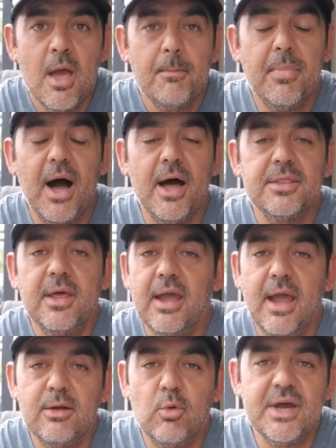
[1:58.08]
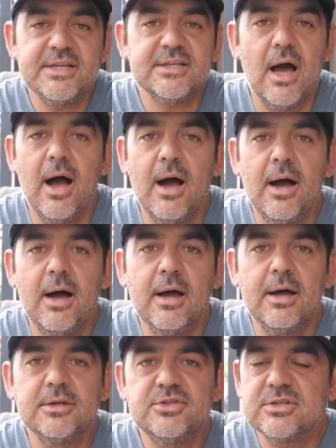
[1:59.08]
But anyways,
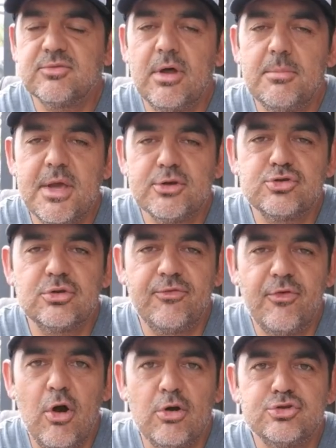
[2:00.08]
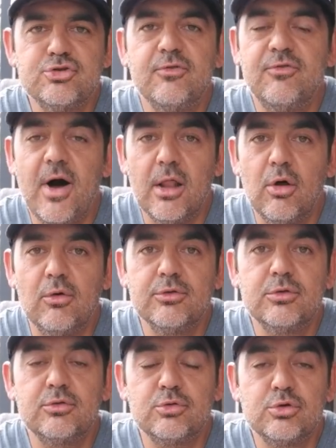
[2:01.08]
just want to make sure first you follow the
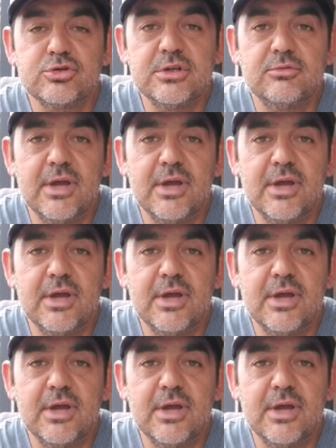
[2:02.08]
rules and